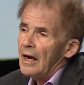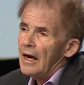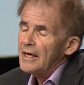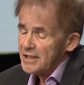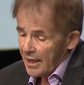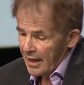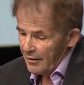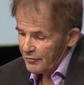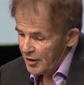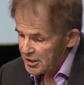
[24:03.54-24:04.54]
As I
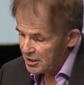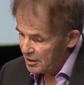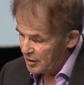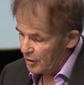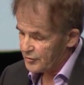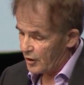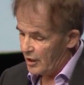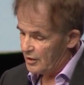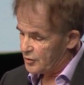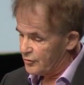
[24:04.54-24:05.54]
have written in the
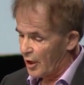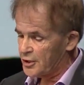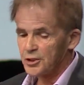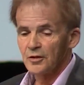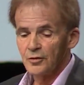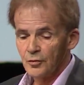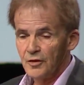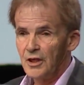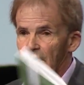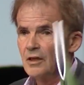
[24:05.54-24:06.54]
introduction to
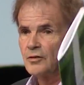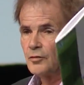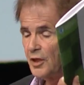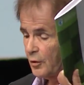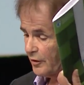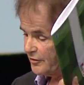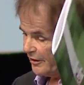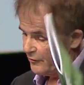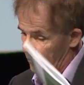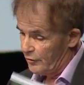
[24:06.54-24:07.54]
the
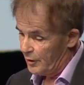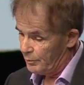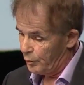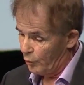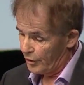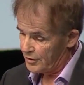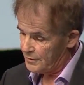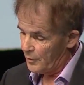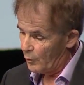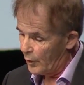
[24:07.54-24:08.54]
quadrennial report,
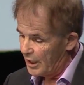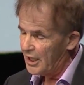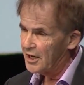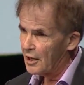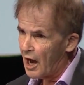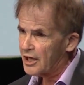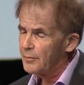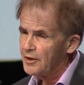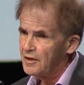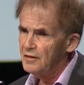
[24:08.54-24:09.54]
winning an
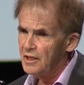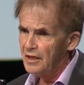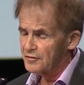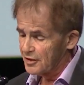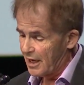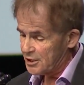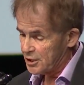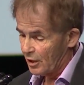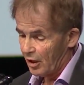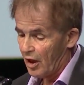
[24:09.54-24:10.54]
argument in the
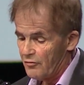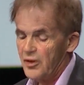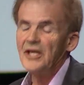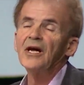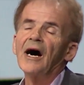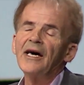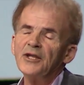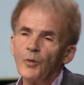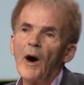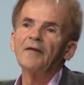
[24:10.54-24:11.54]
international arena
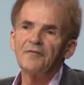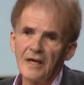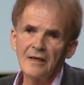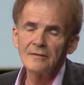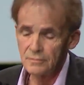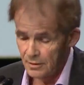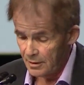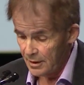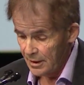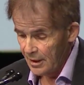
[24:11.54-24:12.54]
is one thing.
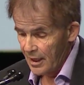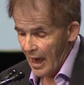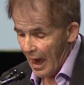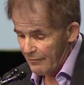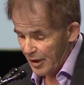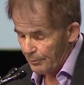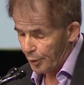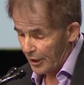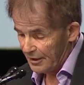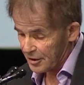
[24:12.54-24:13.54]
Having
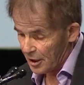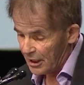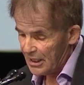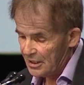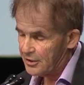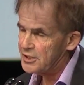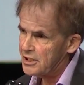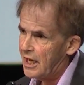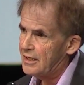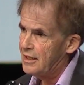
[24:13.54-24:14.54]
political leaders
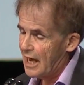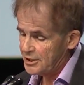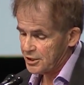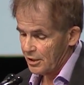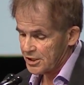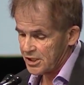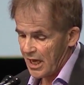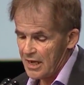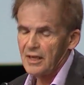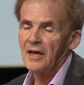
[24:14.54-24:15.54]
at national,
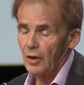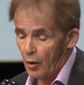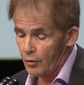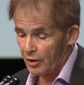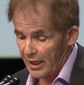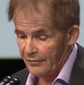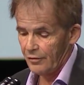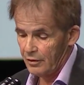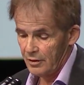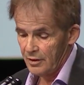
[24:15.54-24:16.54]
state, and local level